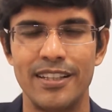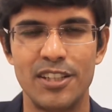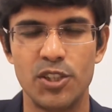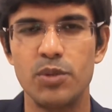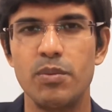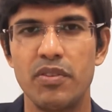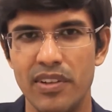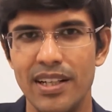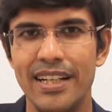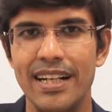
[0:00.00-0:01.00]
They should be
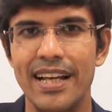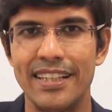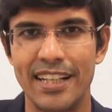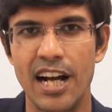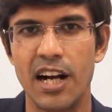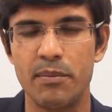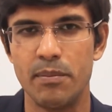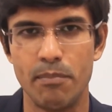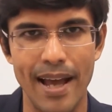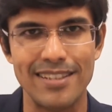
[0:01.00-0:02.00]
feeling like they gotta be
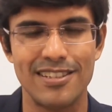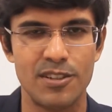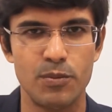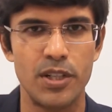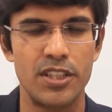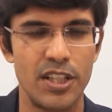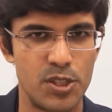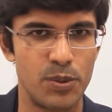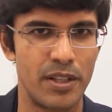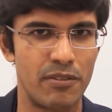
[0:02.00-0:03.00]
master what they're
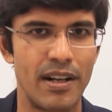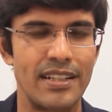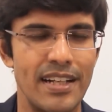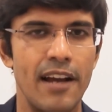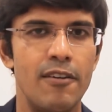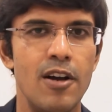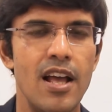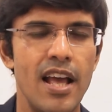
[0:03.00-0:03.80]
doing right now.